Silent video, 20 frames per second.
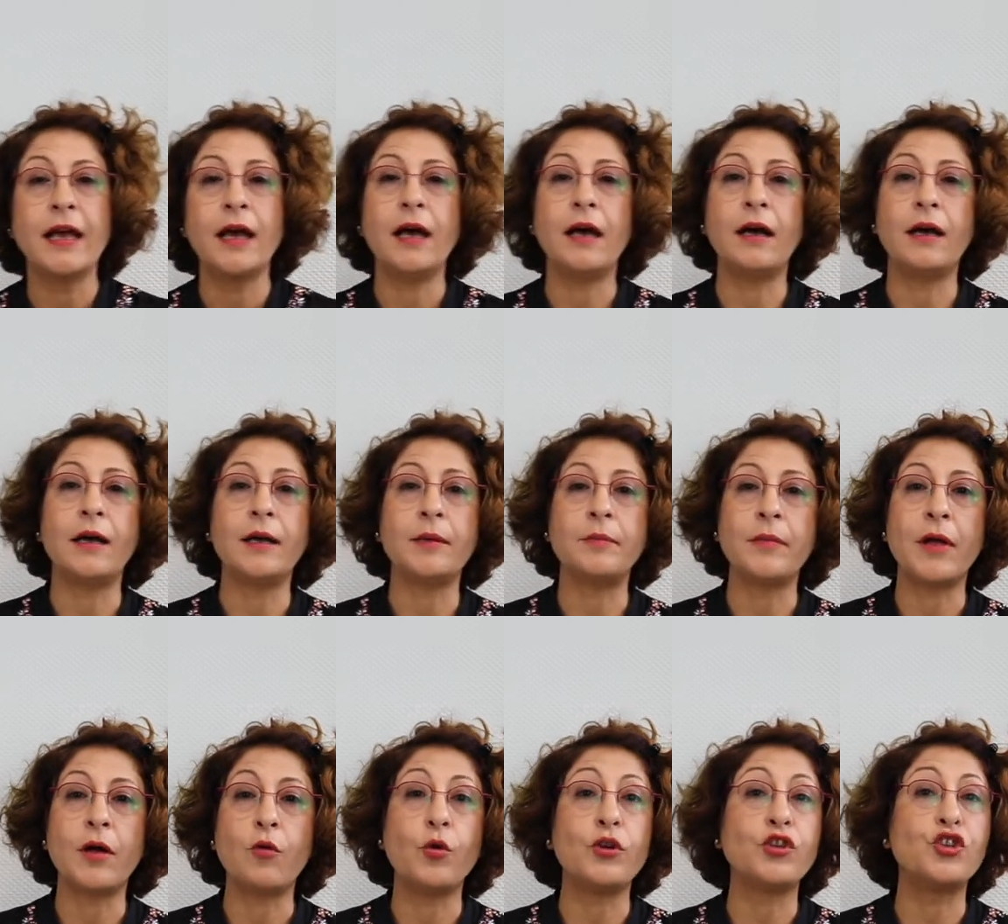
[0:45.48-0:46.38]

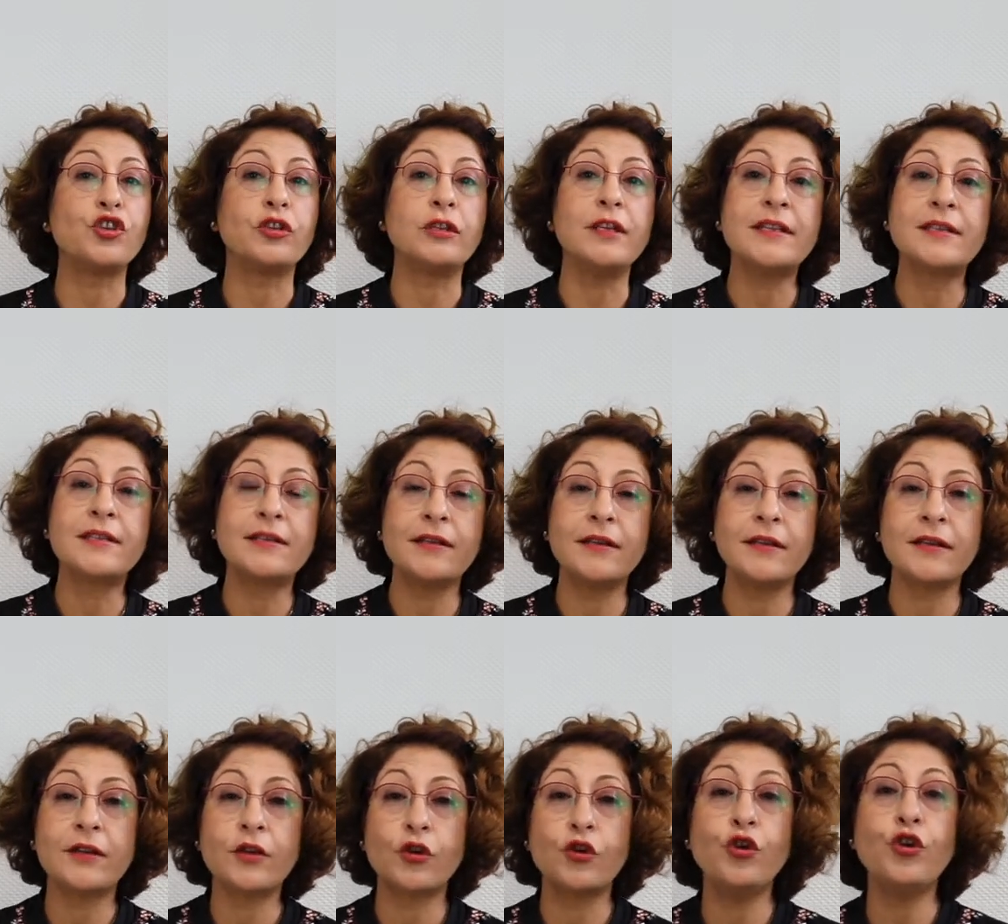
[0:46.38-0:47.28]
what you
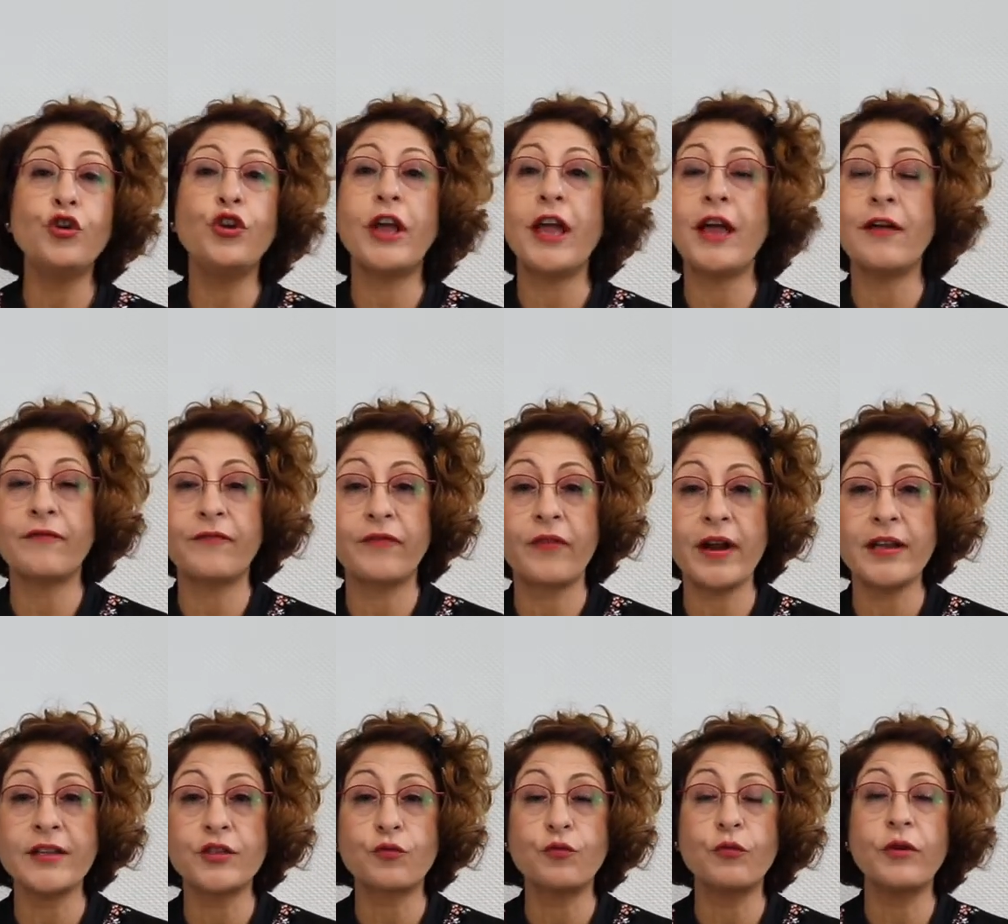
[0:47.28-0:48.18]
listen, who you have
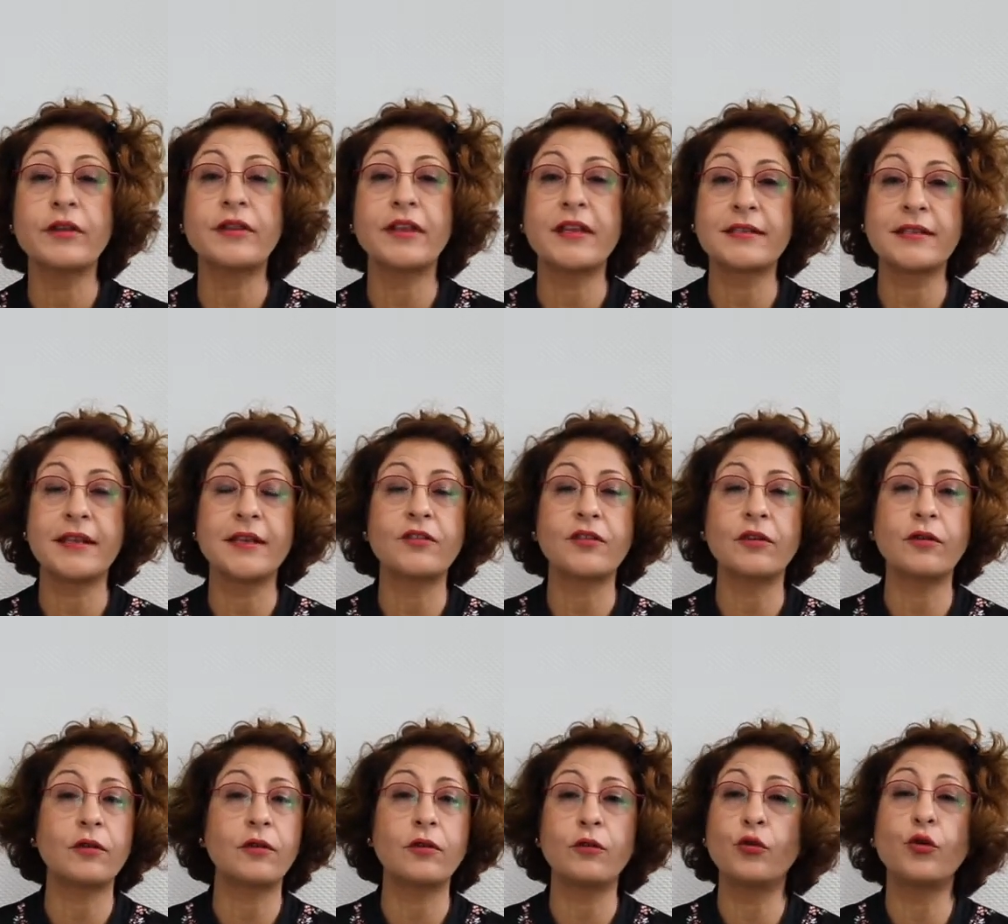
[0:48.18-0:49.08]
friends with, etc.,
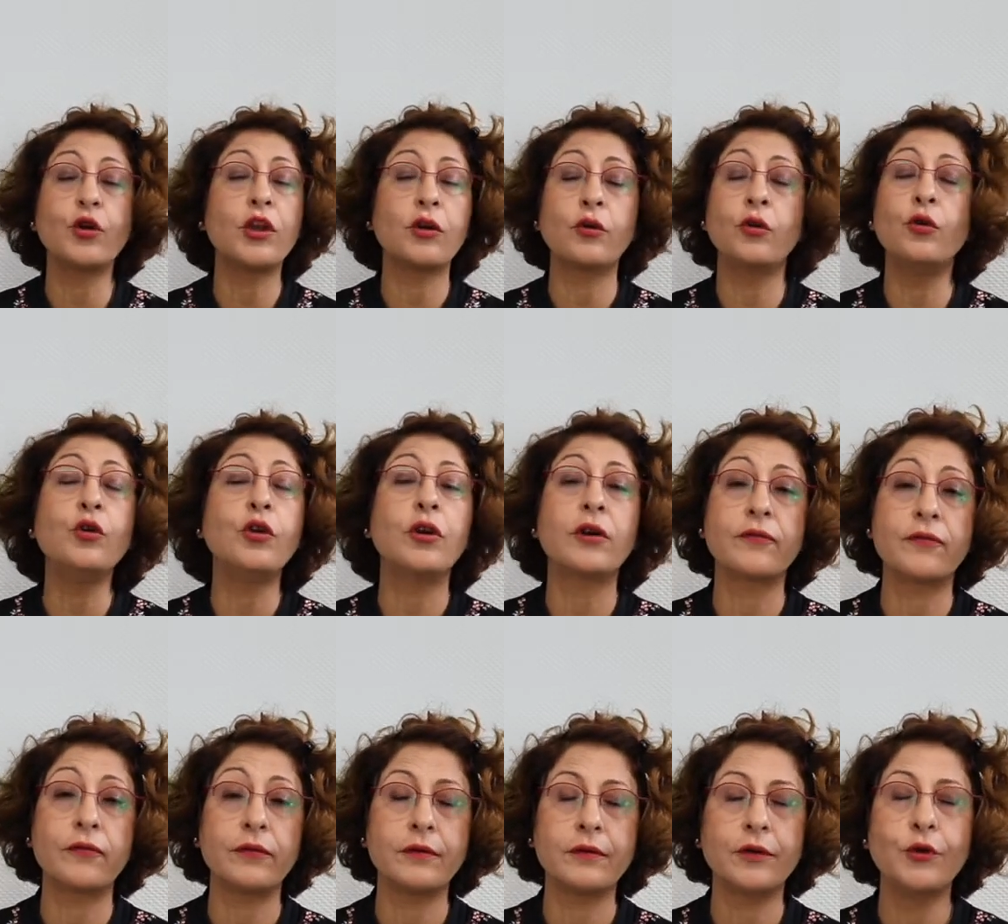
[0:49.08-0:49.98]
or
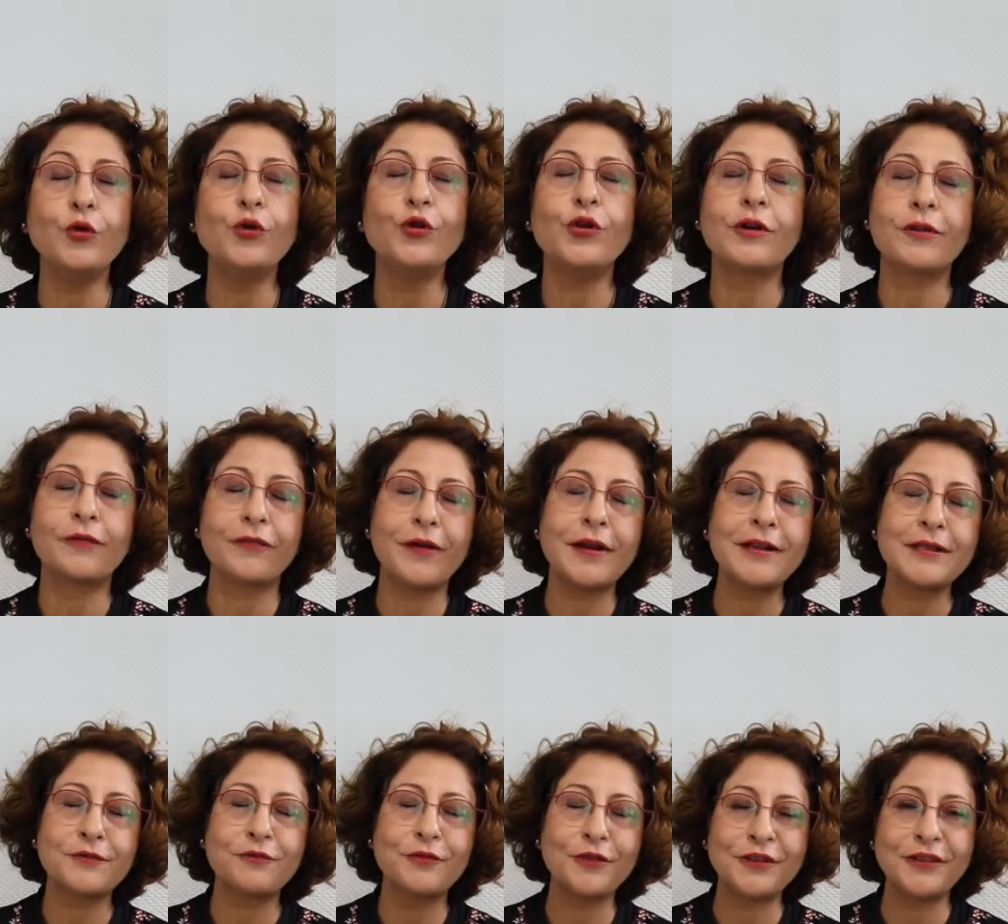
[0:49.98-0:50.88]
who you are
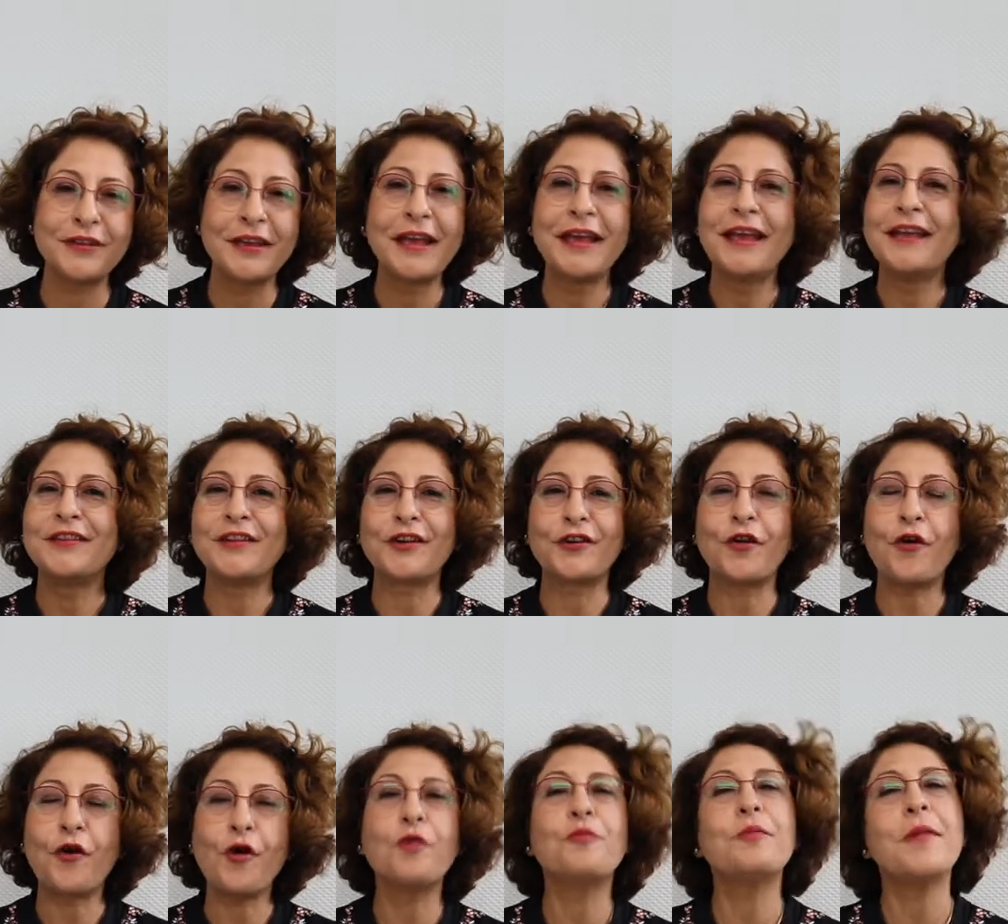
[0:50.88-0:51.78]
friends with. They
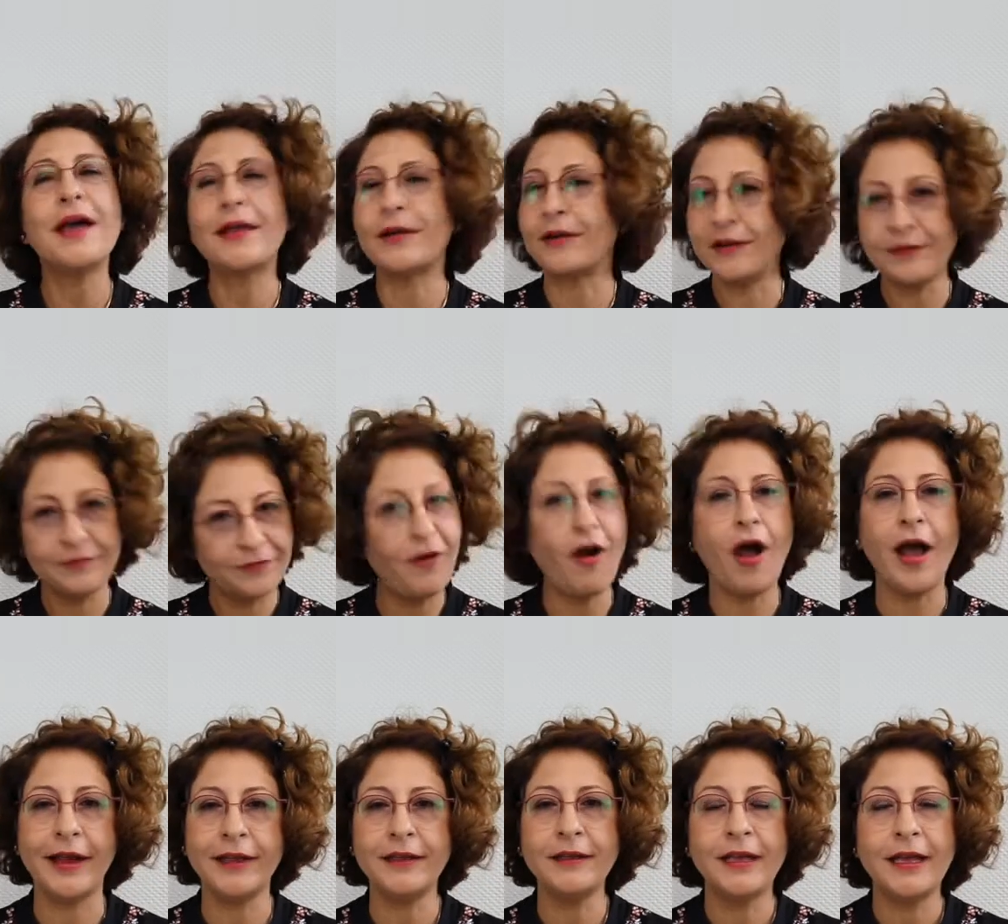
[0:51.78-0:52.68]
all matter,
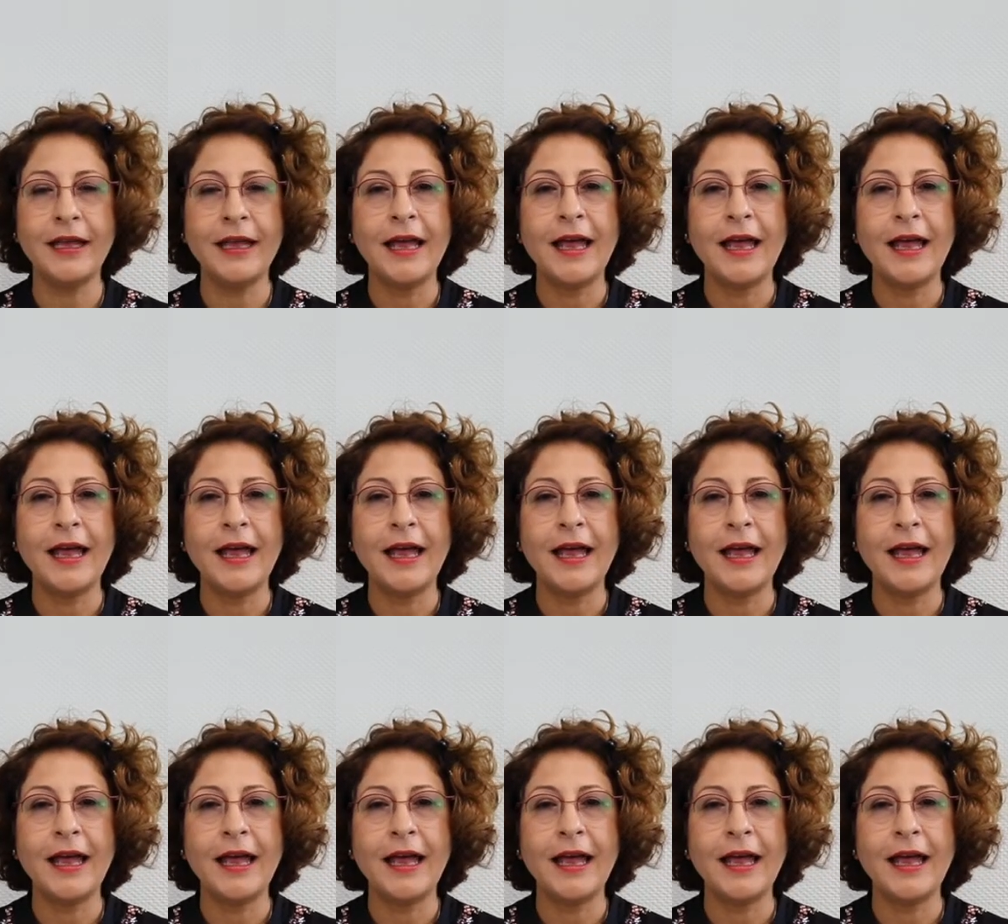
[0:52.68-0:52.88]
fine.